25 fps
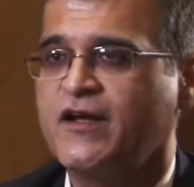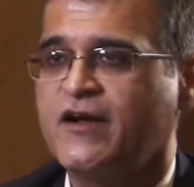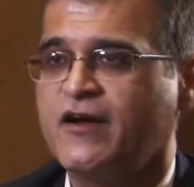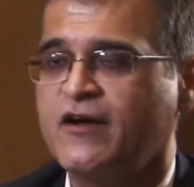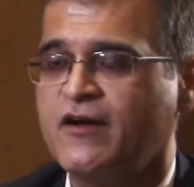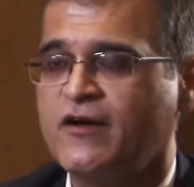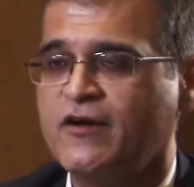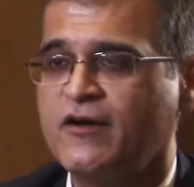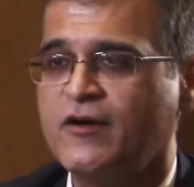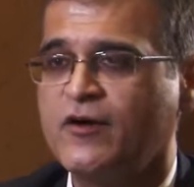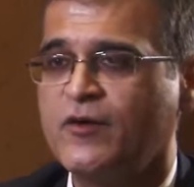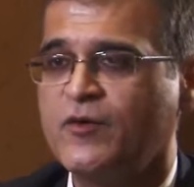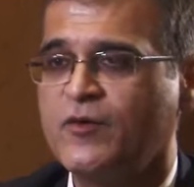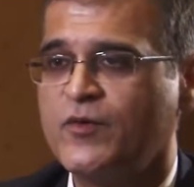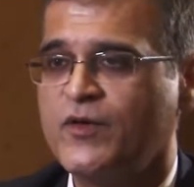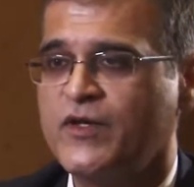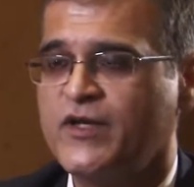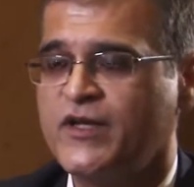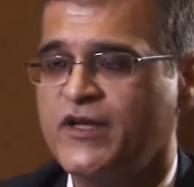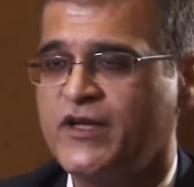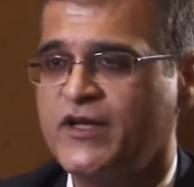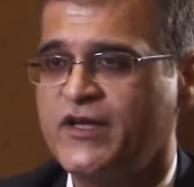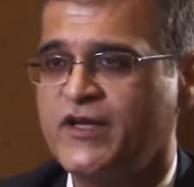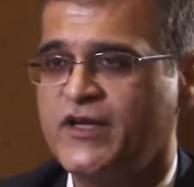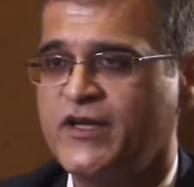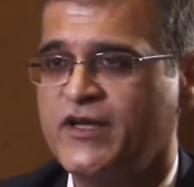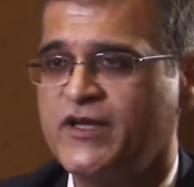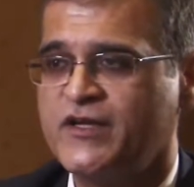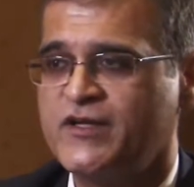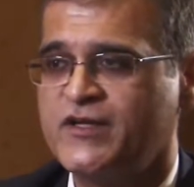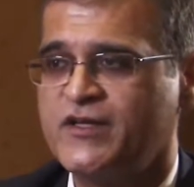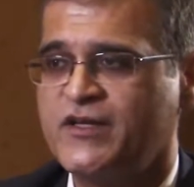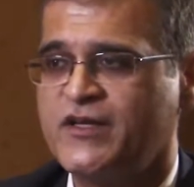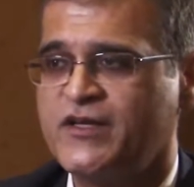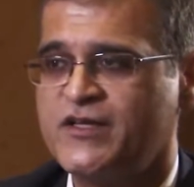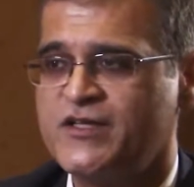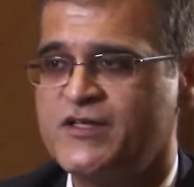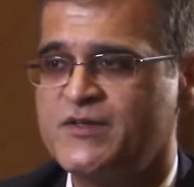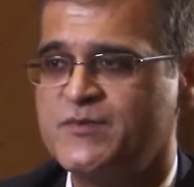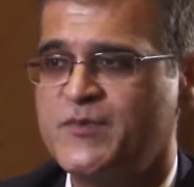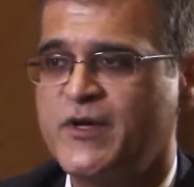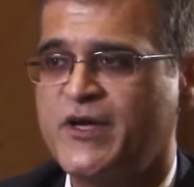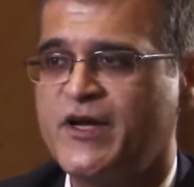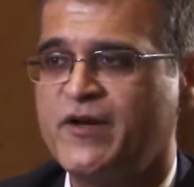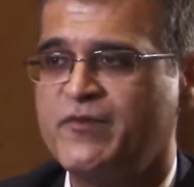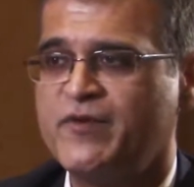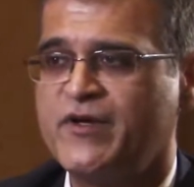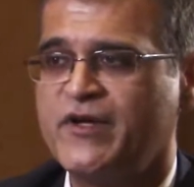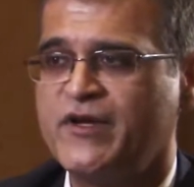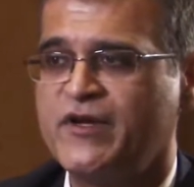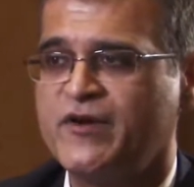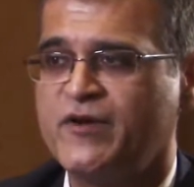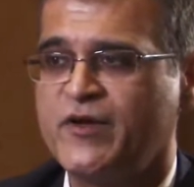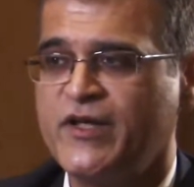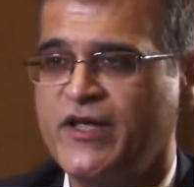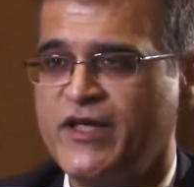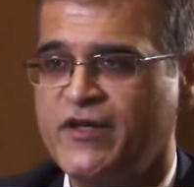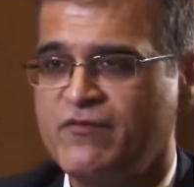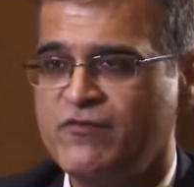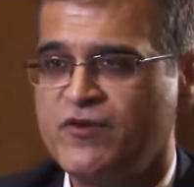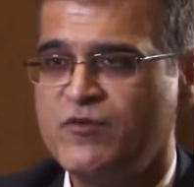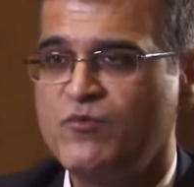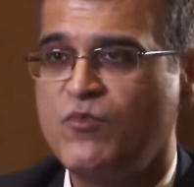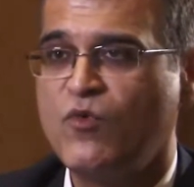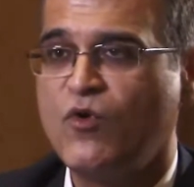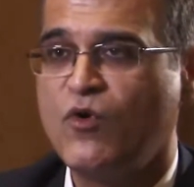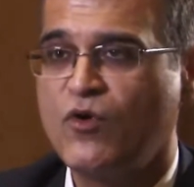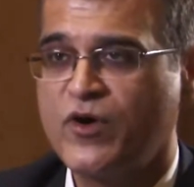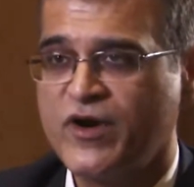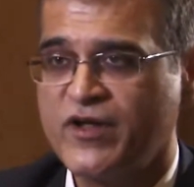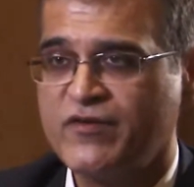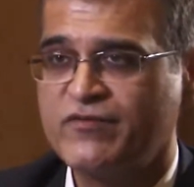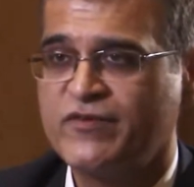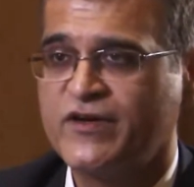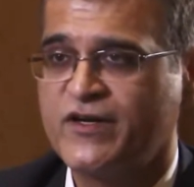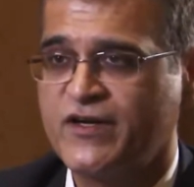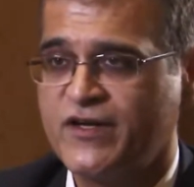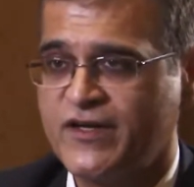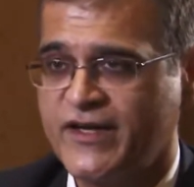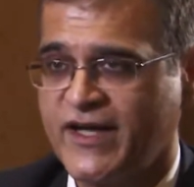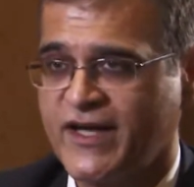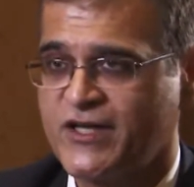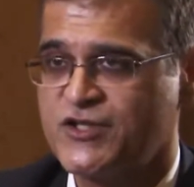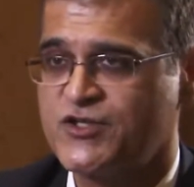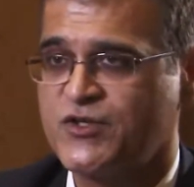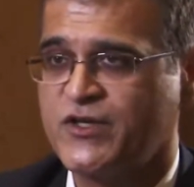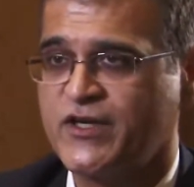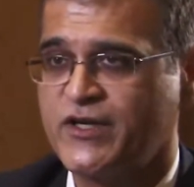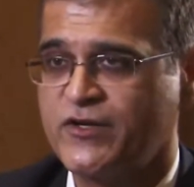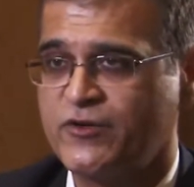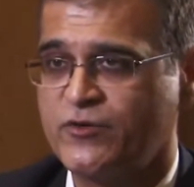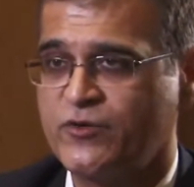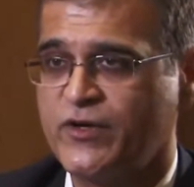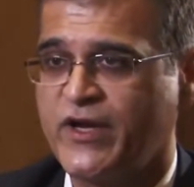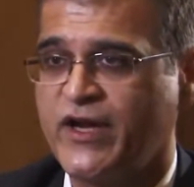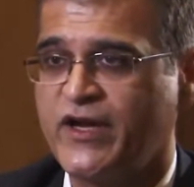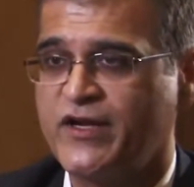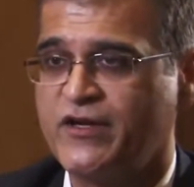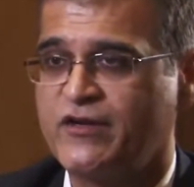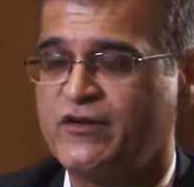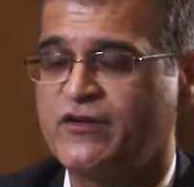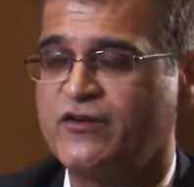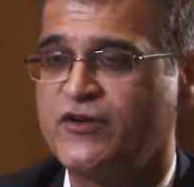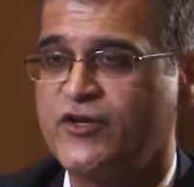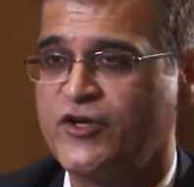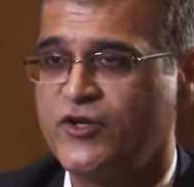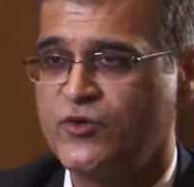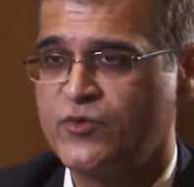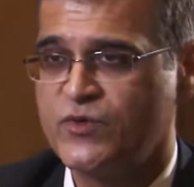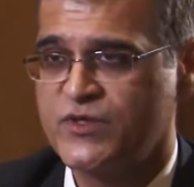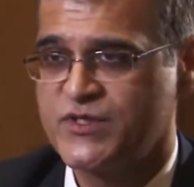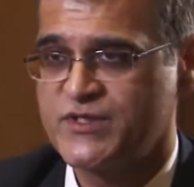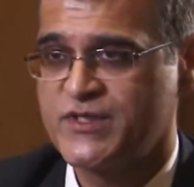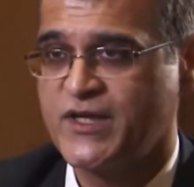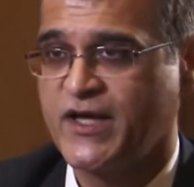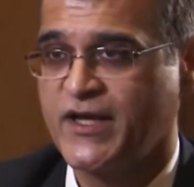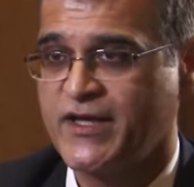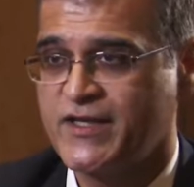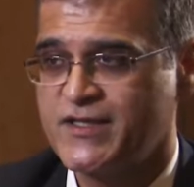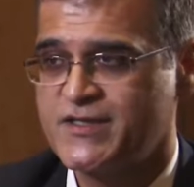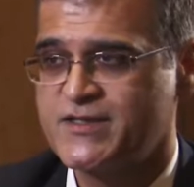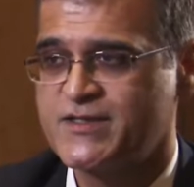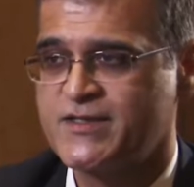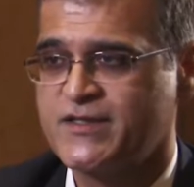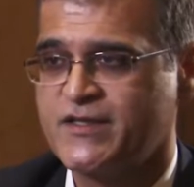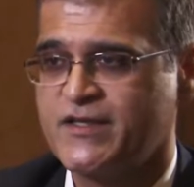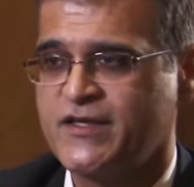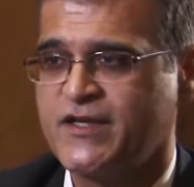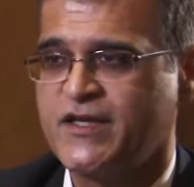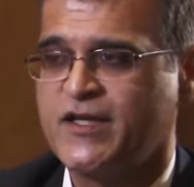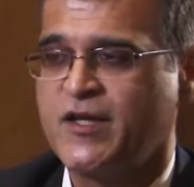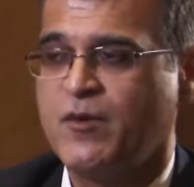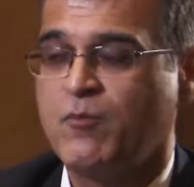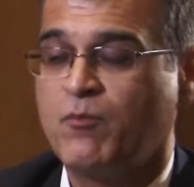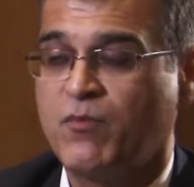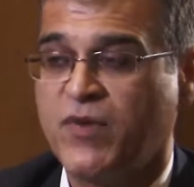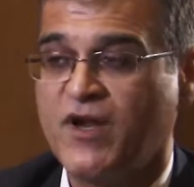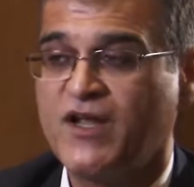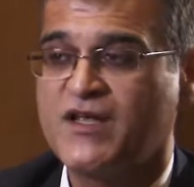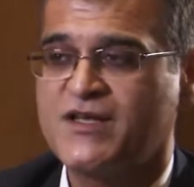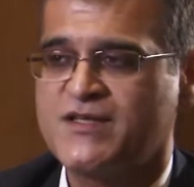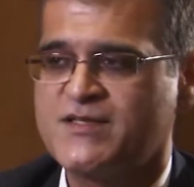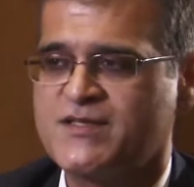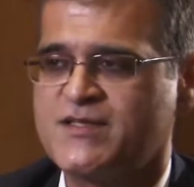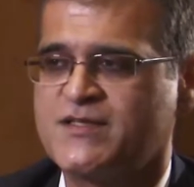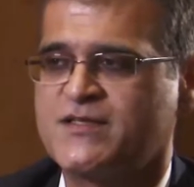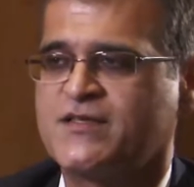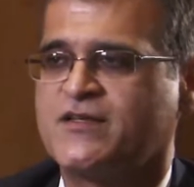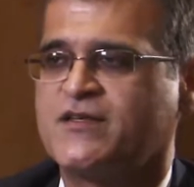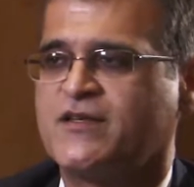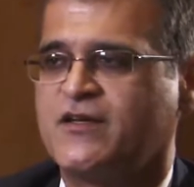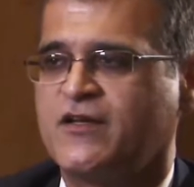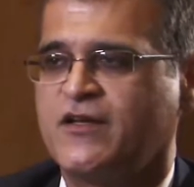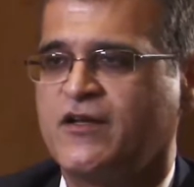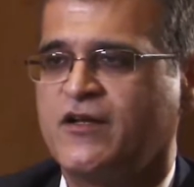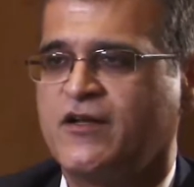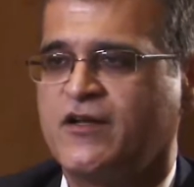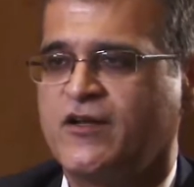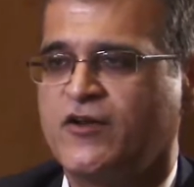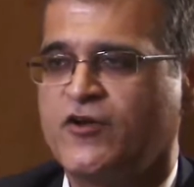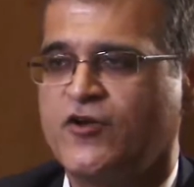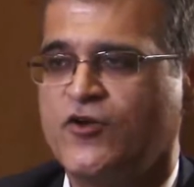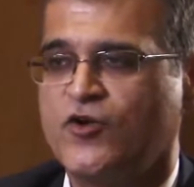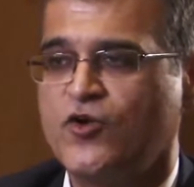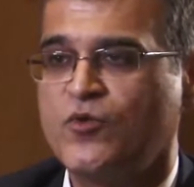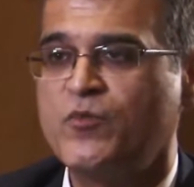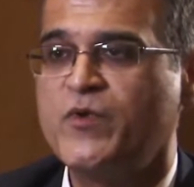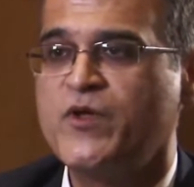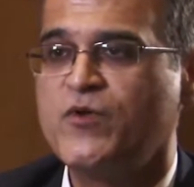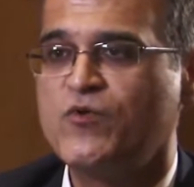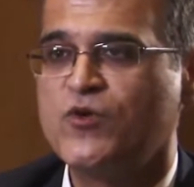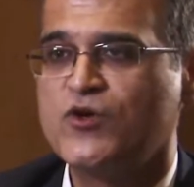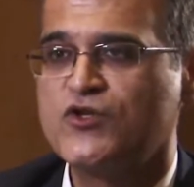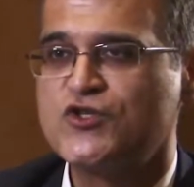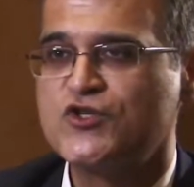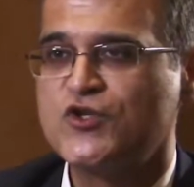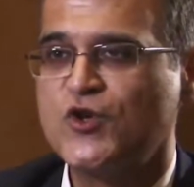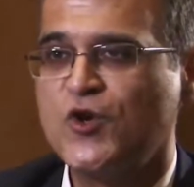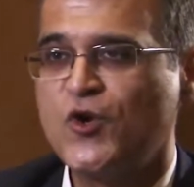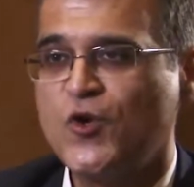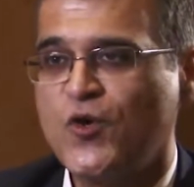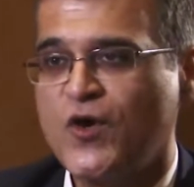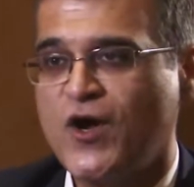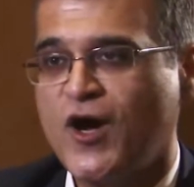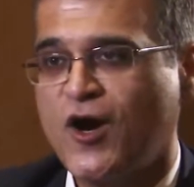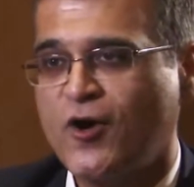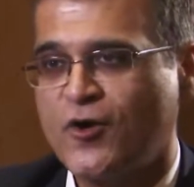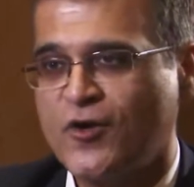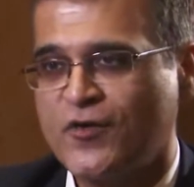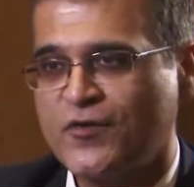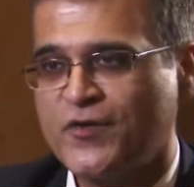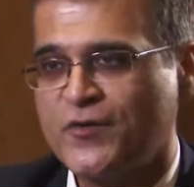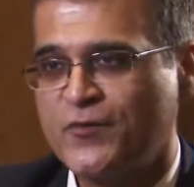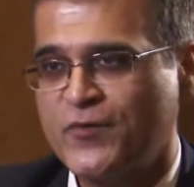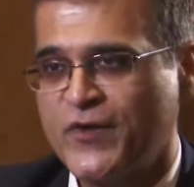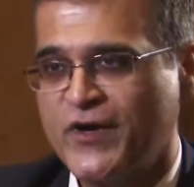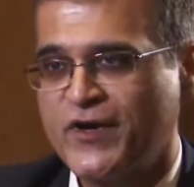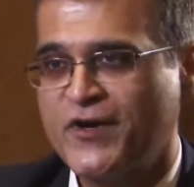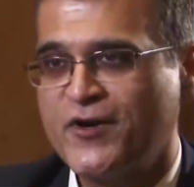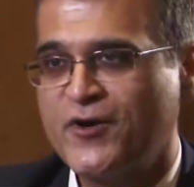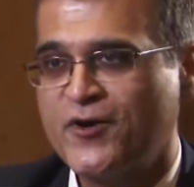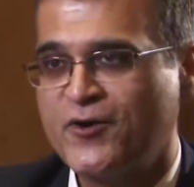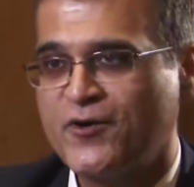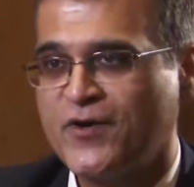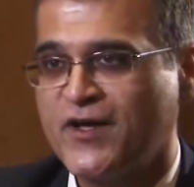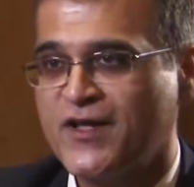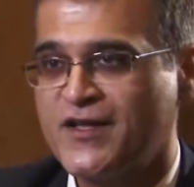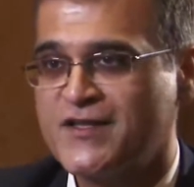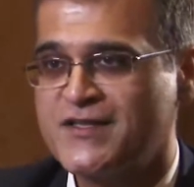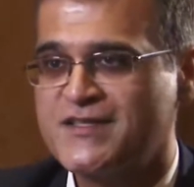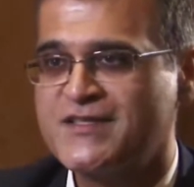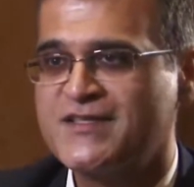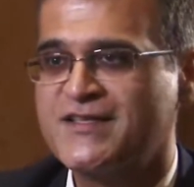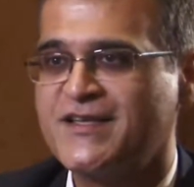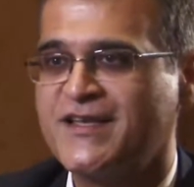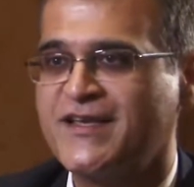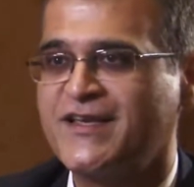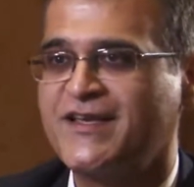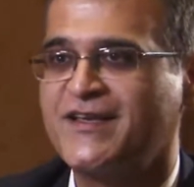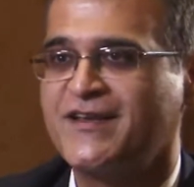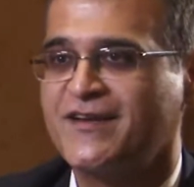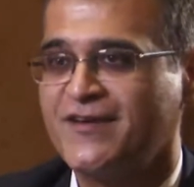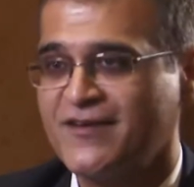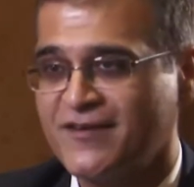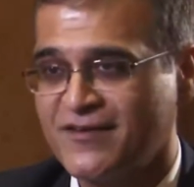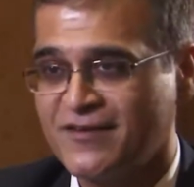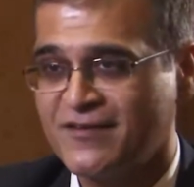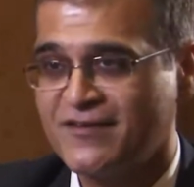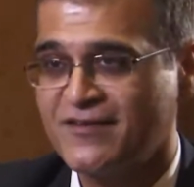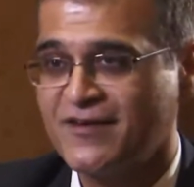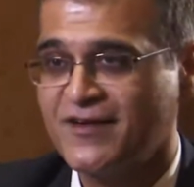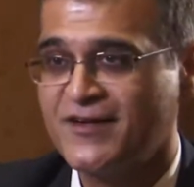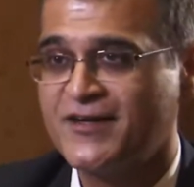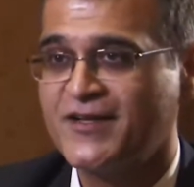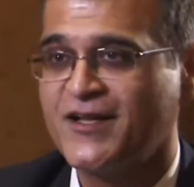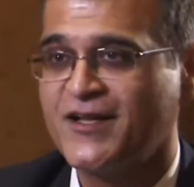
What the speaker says: it is becoming even more difficult actually to get newer sites. Plus, nobody wants to look out of the window and see a